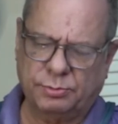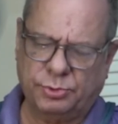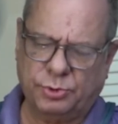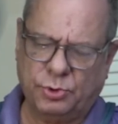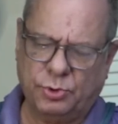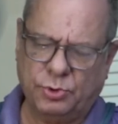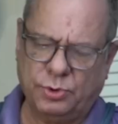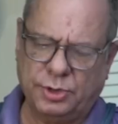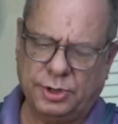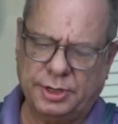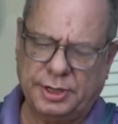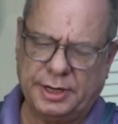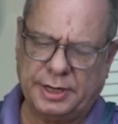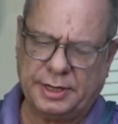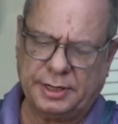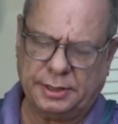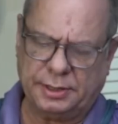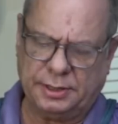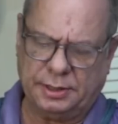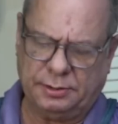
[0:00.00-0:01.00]
Pouring that
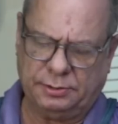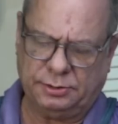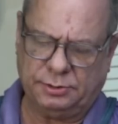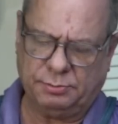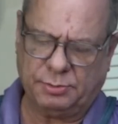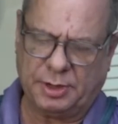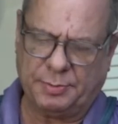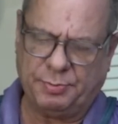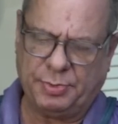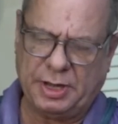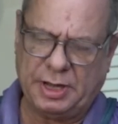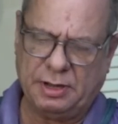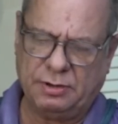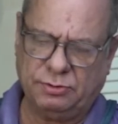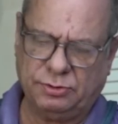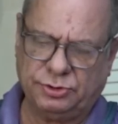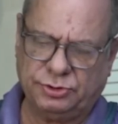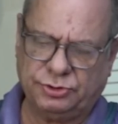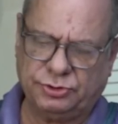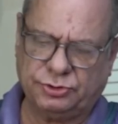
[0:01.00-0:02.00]
into my
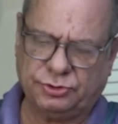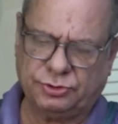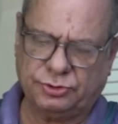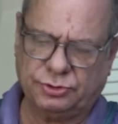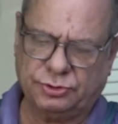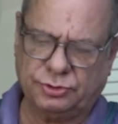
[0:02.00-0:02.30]
pouch.